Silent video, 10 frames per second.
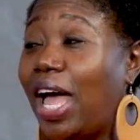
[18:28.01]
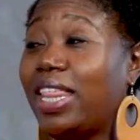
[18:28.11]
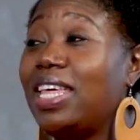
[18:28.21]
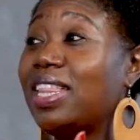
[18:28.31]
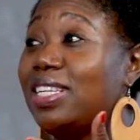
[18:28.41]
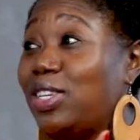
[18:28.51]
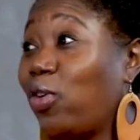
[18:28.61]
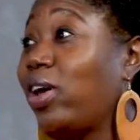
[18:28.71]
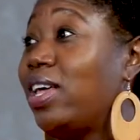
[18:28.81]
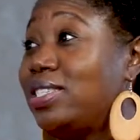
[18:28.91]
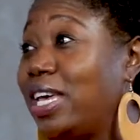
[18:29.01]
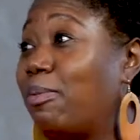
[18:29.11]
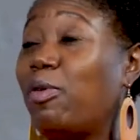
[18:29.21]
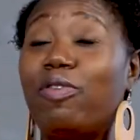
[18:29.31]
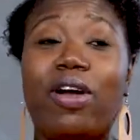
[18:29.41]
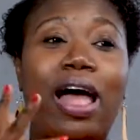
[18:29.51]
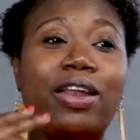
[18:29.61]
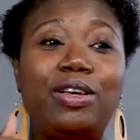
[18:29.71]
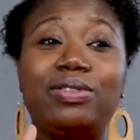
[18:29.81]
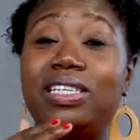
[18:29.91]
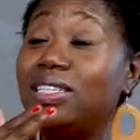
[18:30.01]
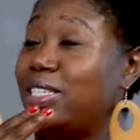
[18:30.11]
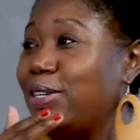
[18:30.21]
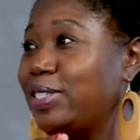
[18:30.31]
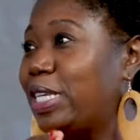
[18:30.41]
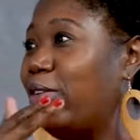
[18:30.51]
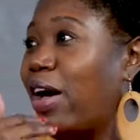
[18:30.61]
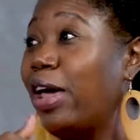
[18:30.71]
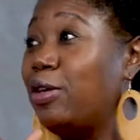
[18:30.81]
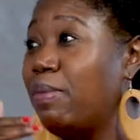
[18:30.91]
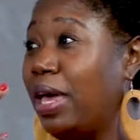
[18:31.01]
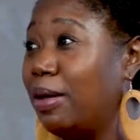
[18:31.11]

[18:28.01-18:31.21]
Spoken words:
I think that's a great example for how do you tend to yourself, how do you make a